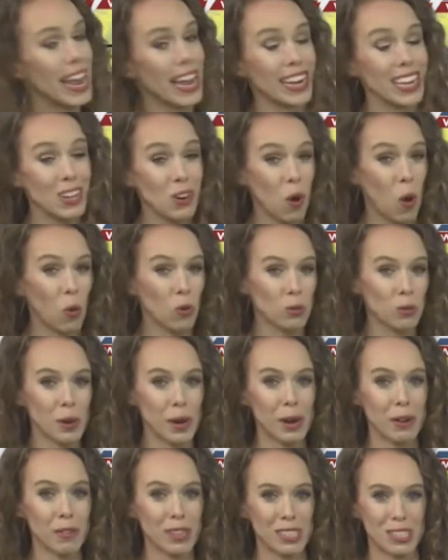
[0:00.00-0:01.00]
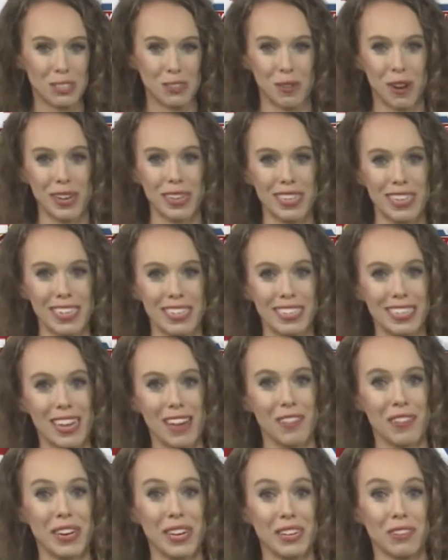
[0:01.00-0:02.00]
Any colder air that's trying to get
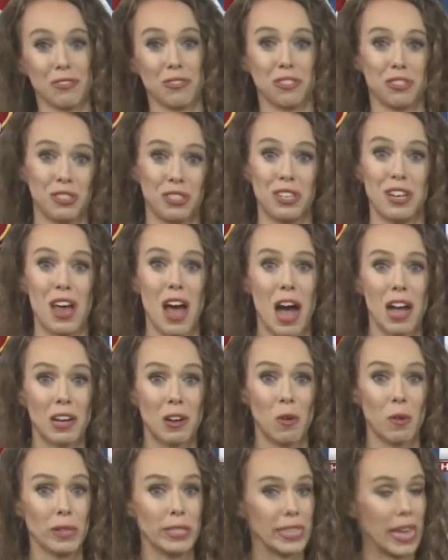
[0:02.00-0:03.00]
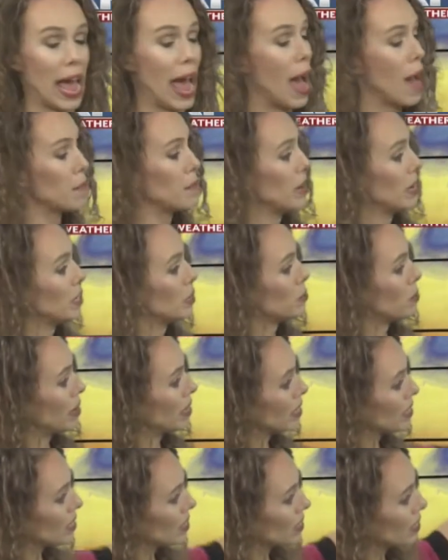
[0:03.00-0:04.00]
down here, just not going to happen. It's
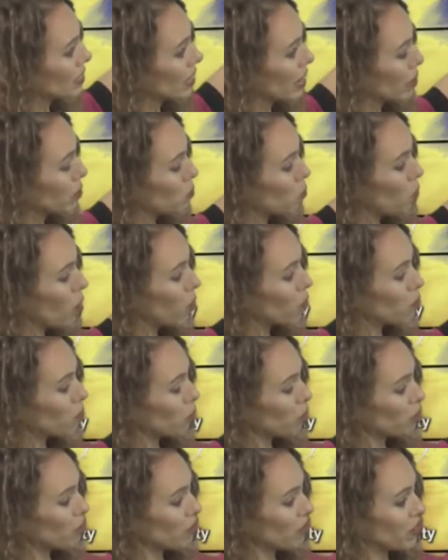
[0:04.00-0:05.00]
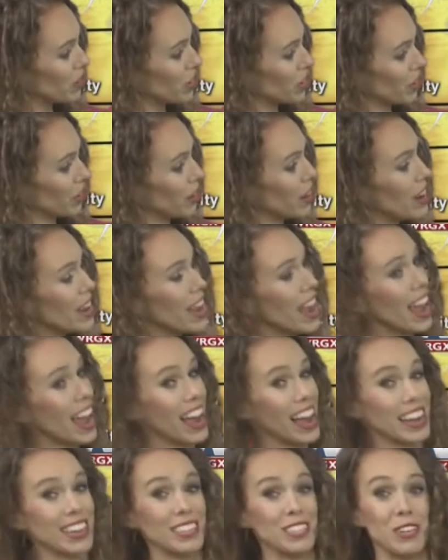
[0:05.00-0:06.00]
basically staying well north of here,
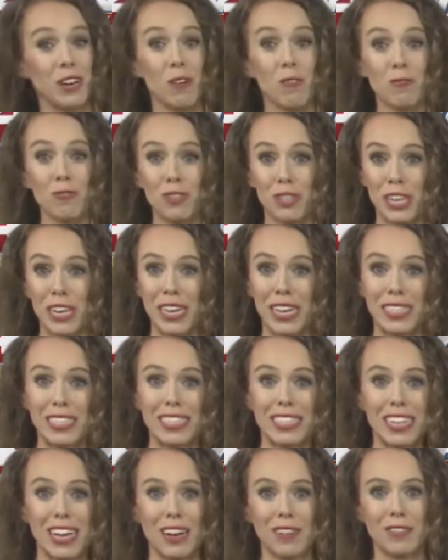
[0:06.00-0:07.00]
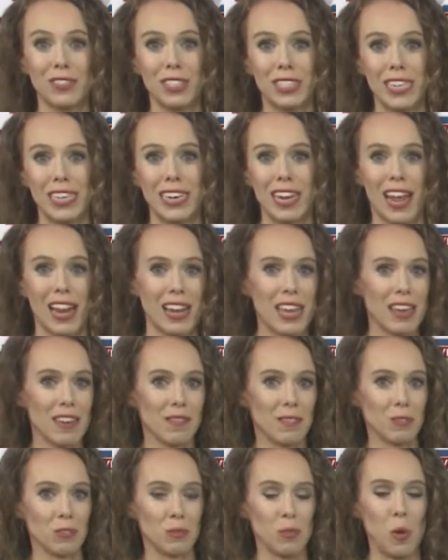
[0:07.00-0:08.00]
and no chance of seeing any
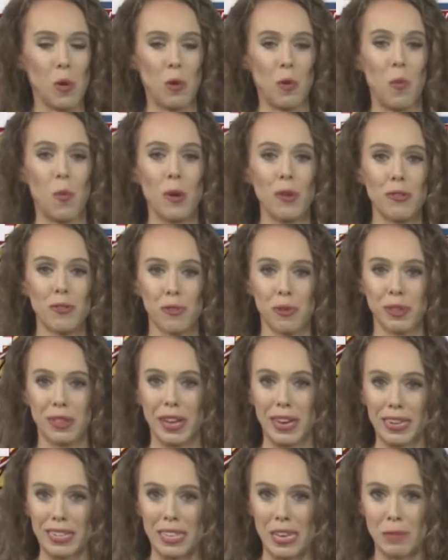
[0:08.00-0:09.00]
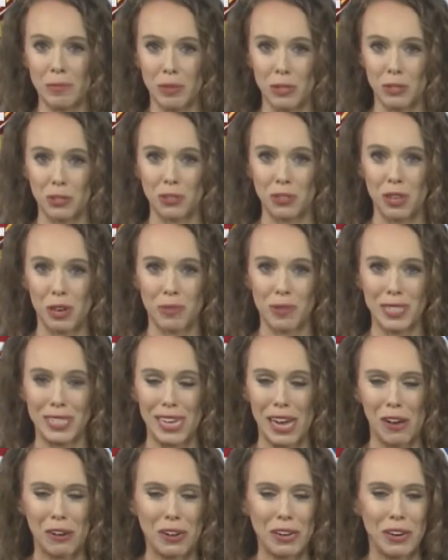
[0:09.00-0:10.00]
of those more wintry-like temperatures coming
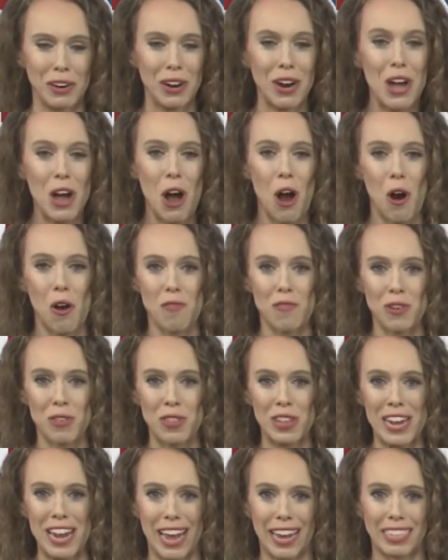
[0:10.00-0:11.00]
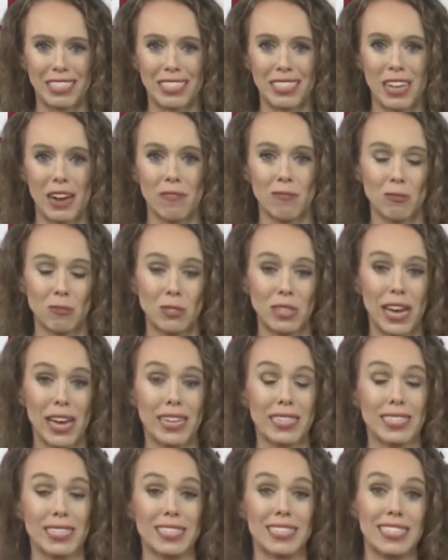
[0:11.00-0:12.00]
down here over the next several
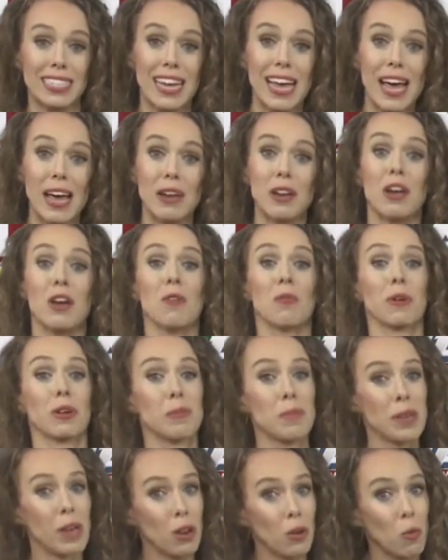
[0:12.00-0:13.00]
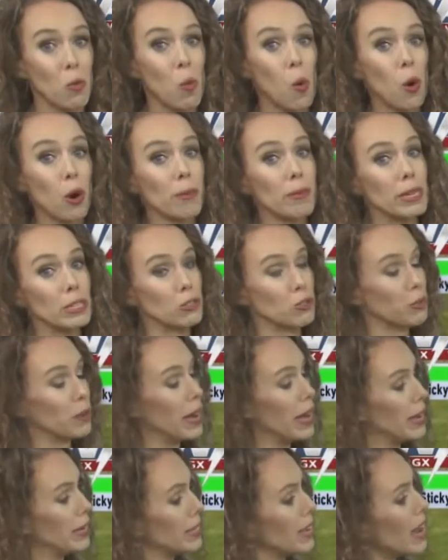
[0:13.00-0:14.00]
days. Instead, we're going to be on a warming
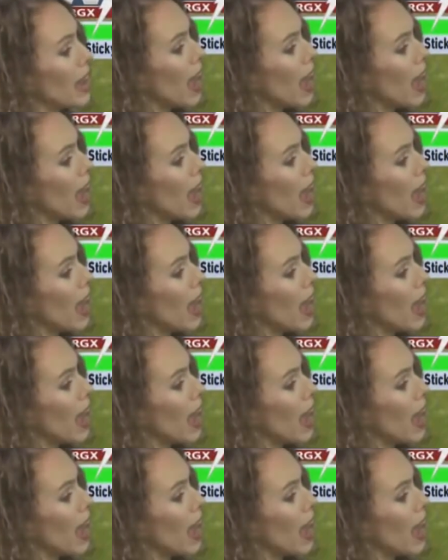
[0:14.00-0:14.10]
trend.